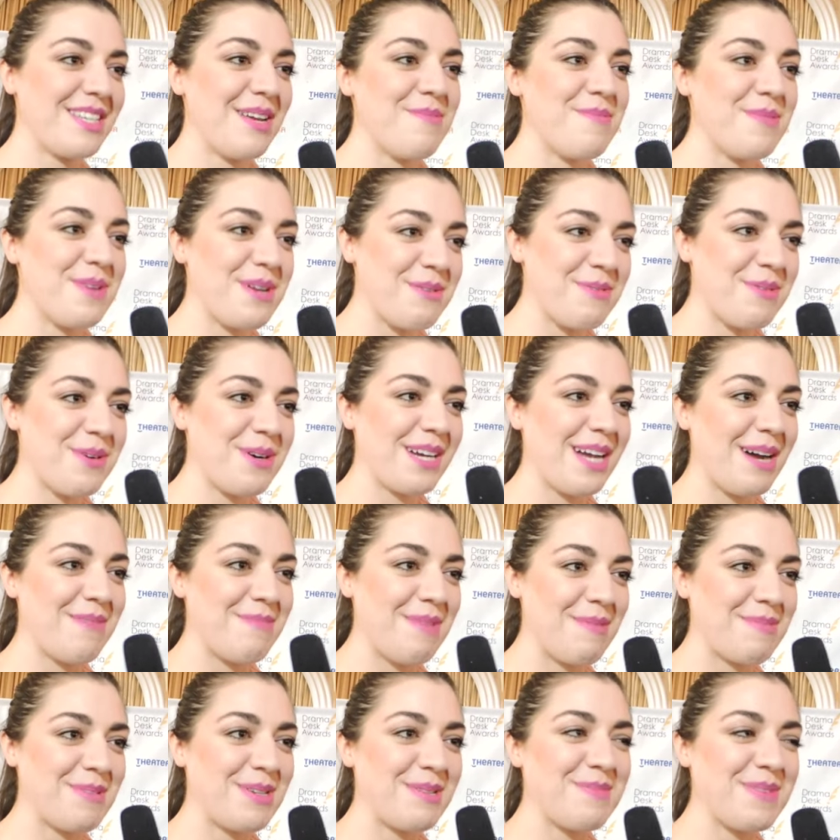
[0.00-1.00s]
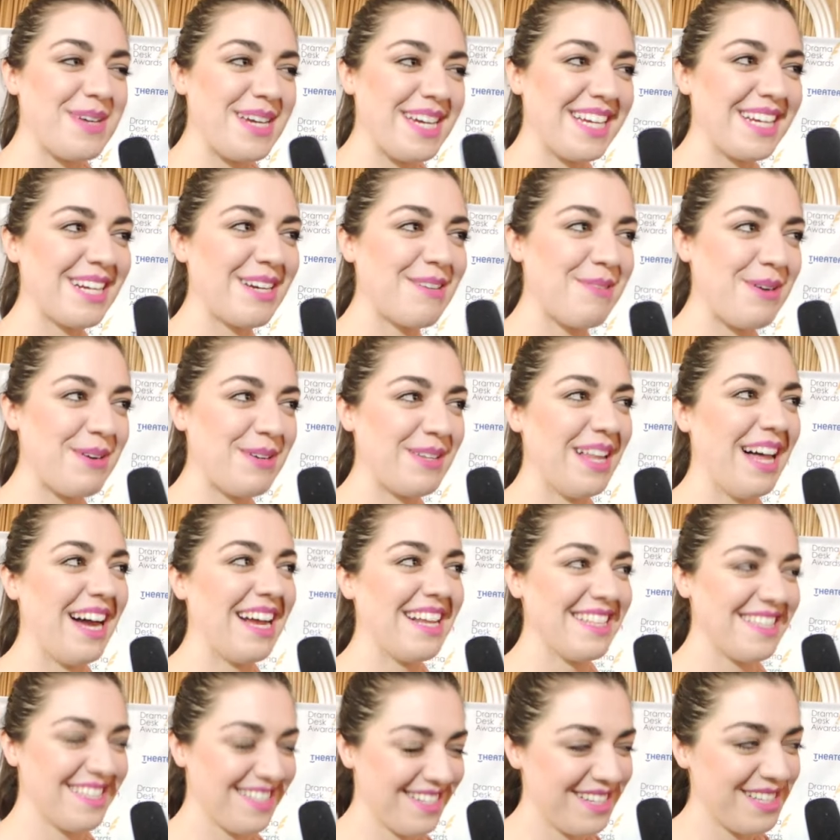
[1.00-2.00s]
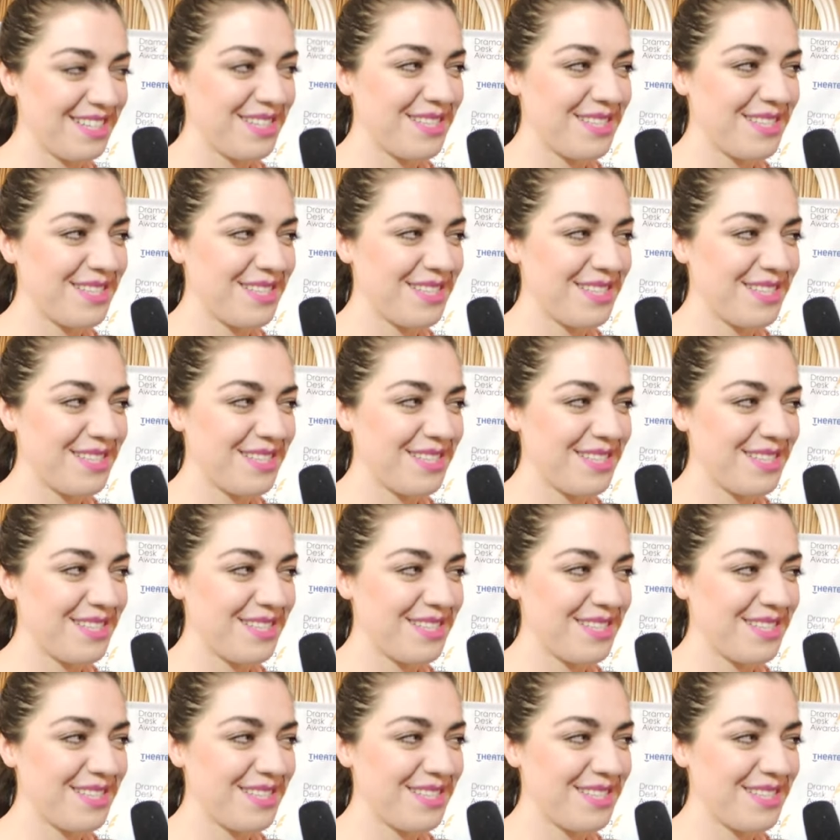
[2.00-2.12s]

somebody will come up to me and quote lines, and